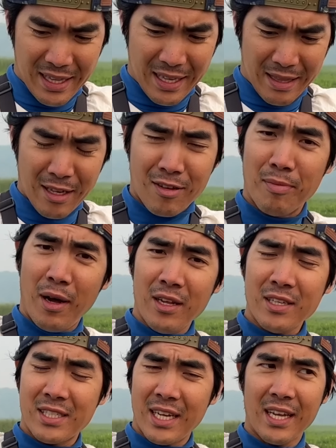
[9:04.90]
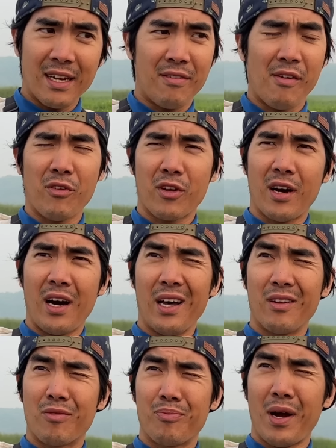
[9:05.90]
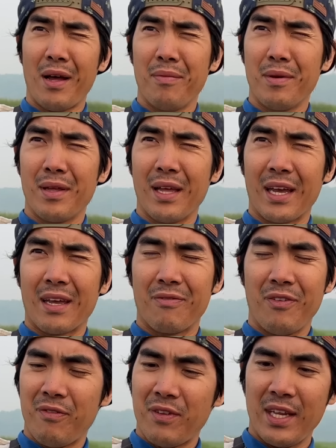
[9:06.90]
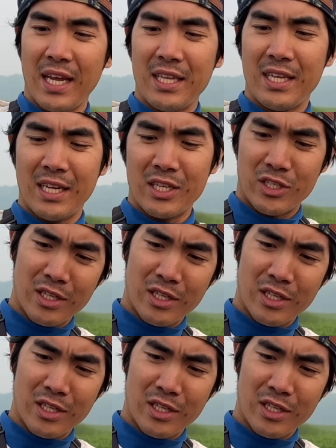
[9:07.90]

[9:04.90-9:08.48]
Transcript: The smallest snakehead I've ever caught is probably like 15, 18 inches.